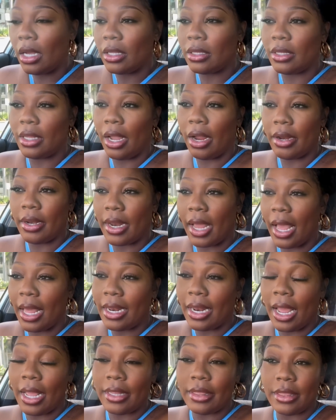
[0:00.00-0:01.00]
They're not
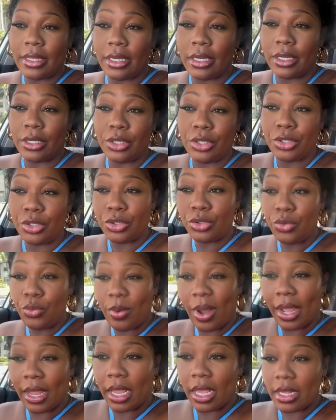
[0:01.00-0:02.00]
like the new
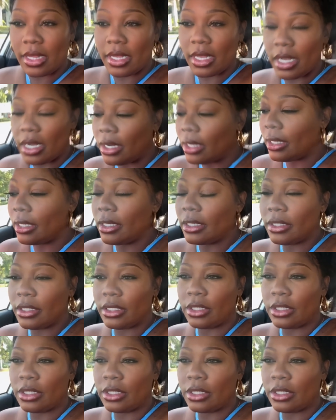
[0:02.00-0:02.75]
YSL heels.